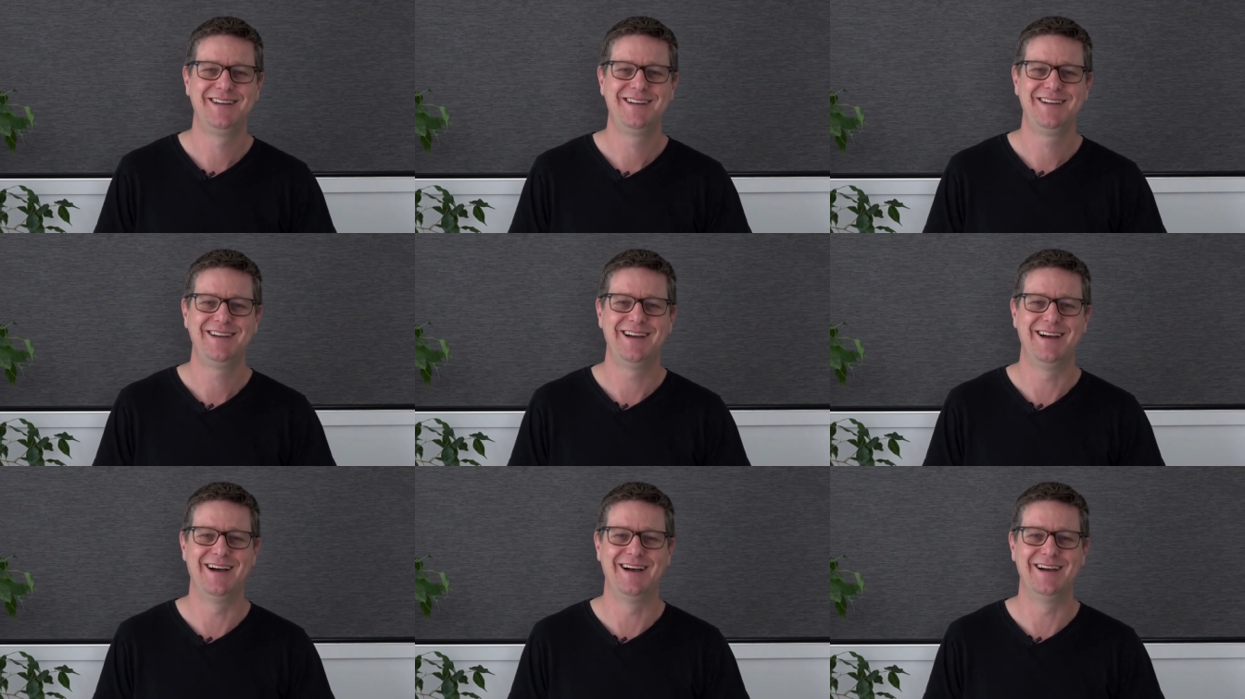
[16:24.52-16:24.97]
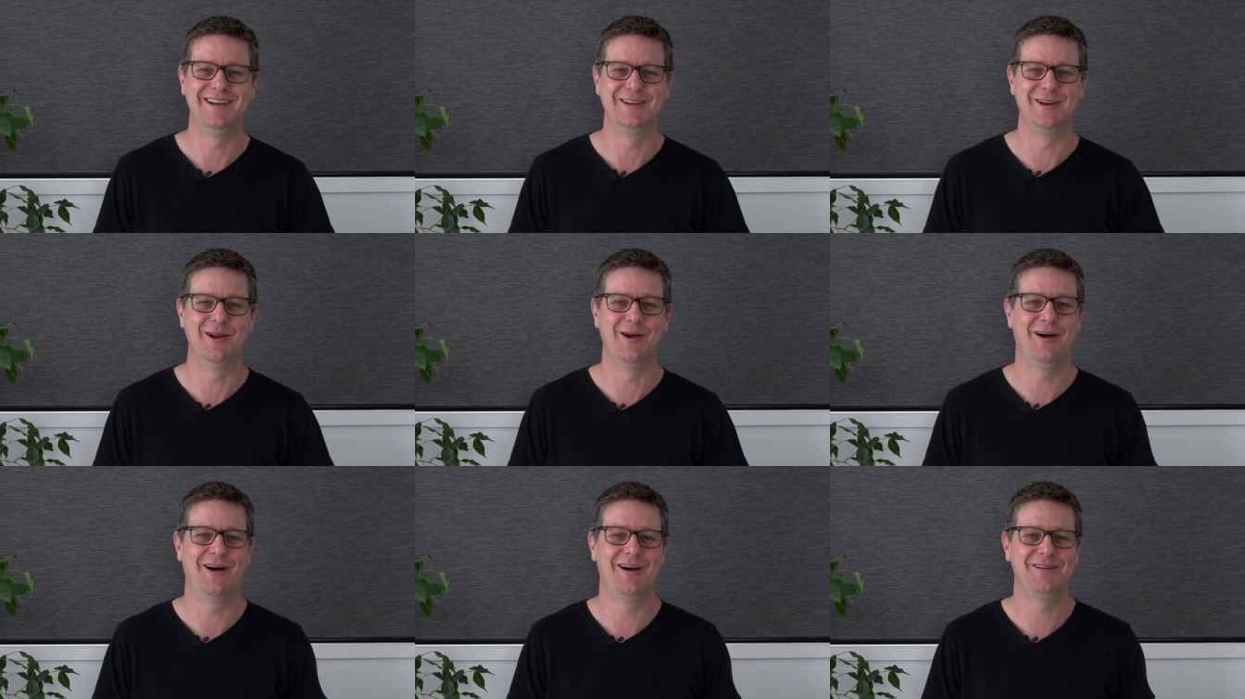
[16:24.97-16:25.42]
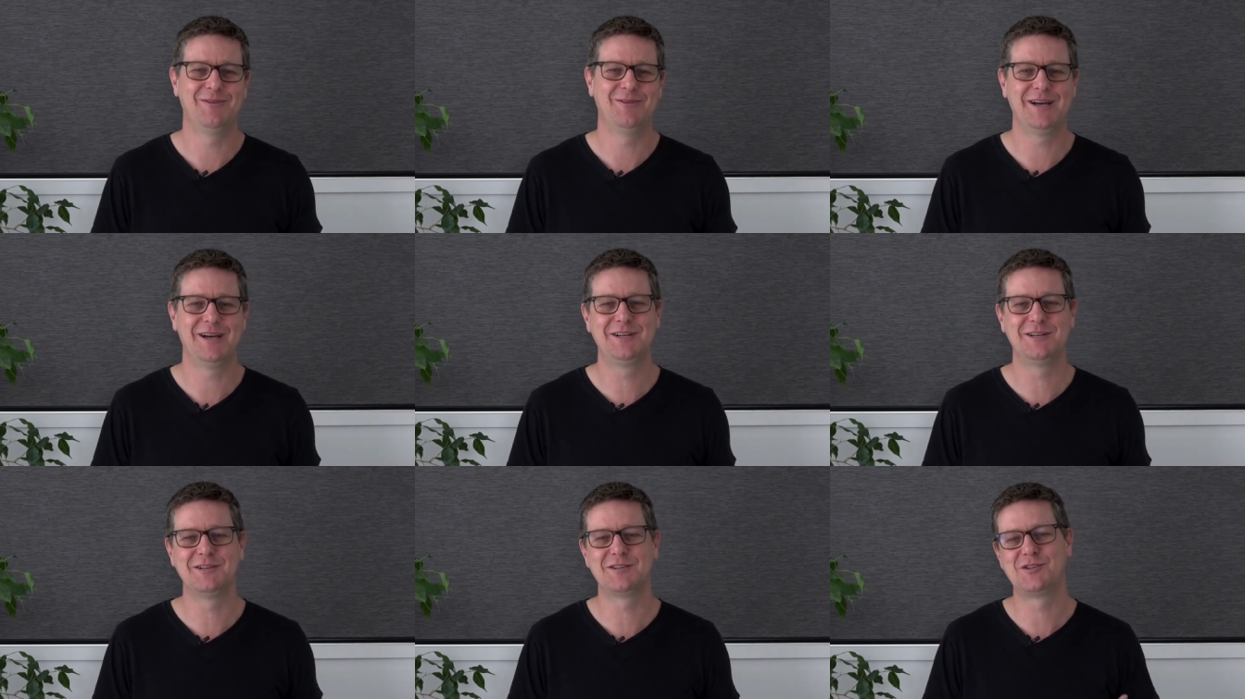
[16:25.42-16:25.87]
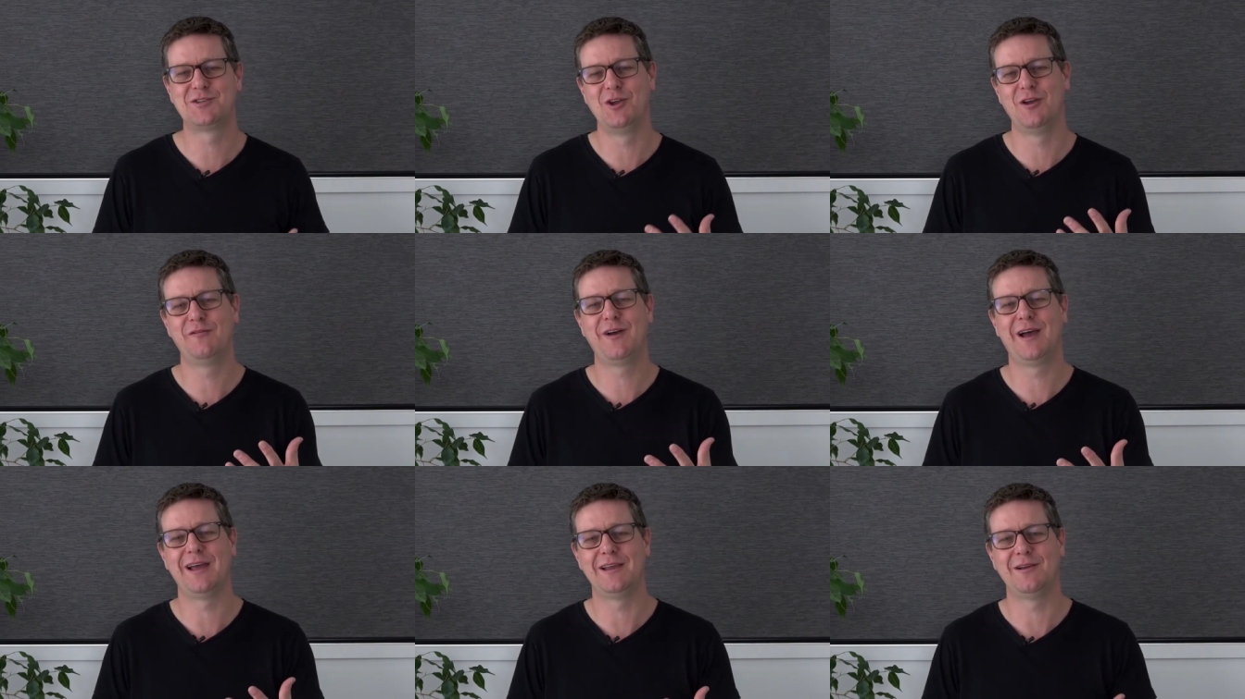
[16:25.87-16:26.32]
You know, I did a
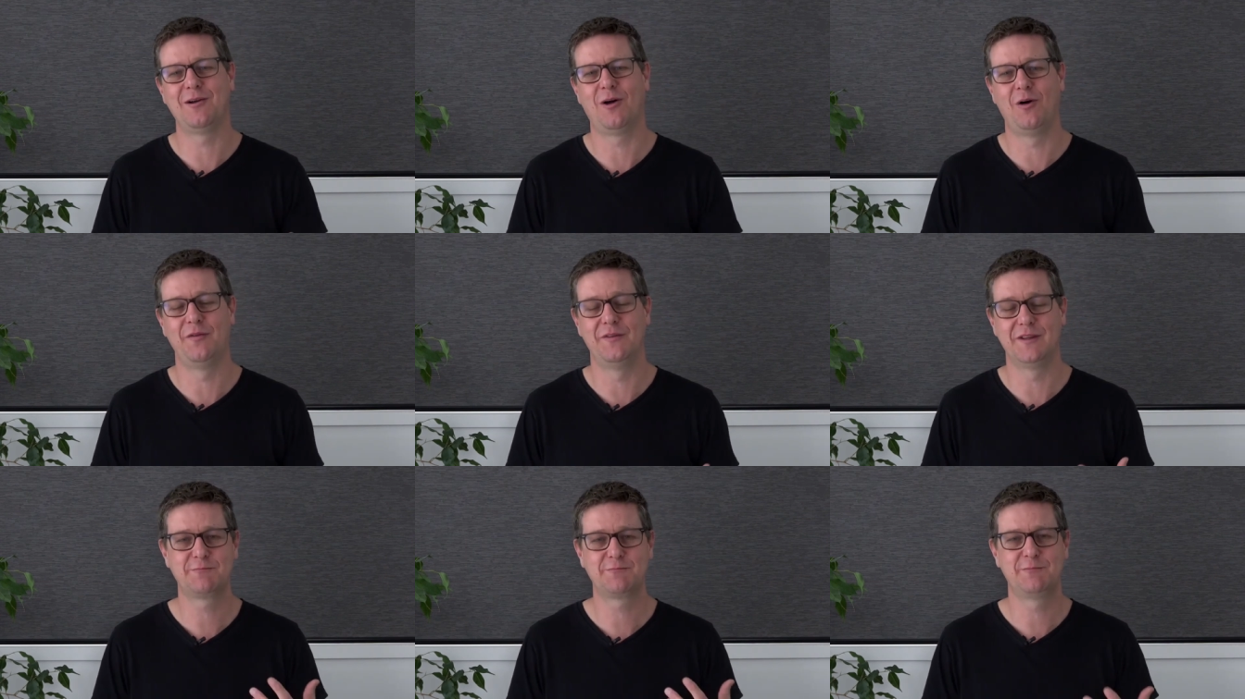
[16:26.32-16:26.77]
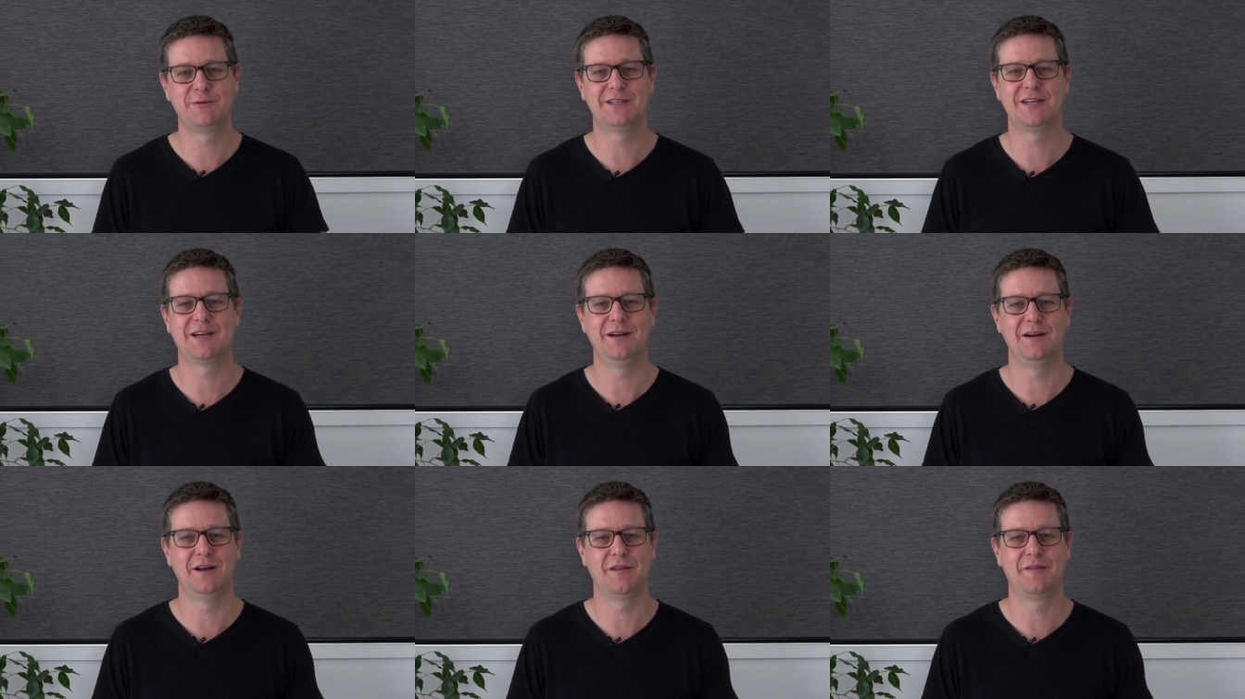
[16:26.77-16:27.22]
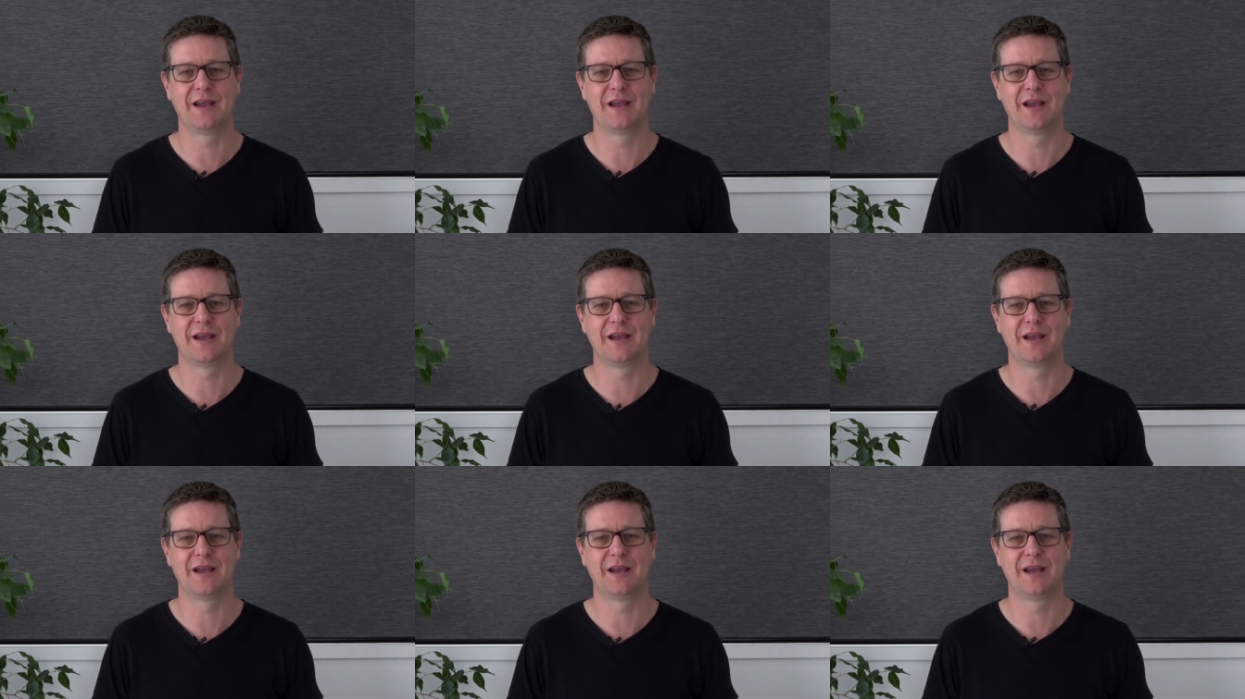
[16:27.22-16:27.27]
survey on this particular